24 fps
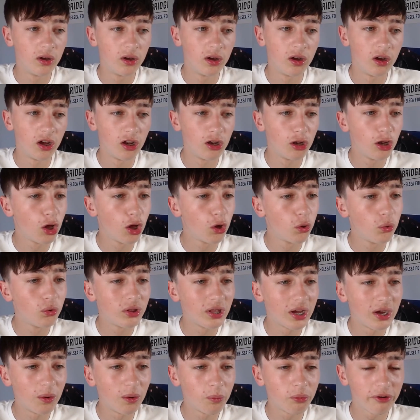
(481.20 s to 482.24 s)
low
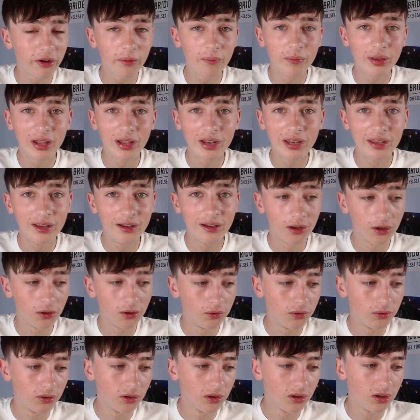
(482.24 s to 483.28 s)
down Premier League
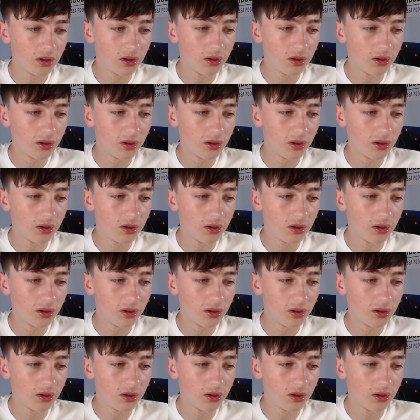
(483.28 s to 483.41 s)
loan.